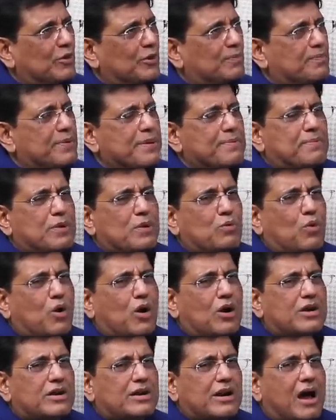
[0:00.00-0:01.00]
What people
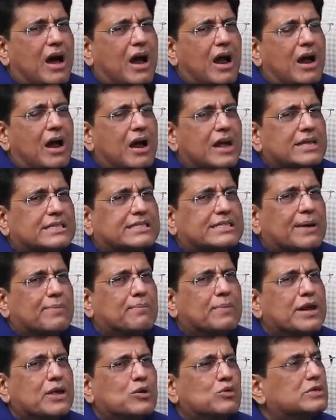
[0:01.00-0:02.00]
want uh, is
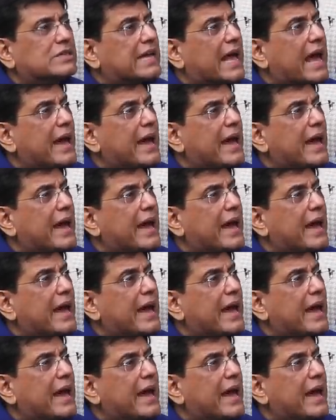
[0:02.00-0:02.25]
somebody who's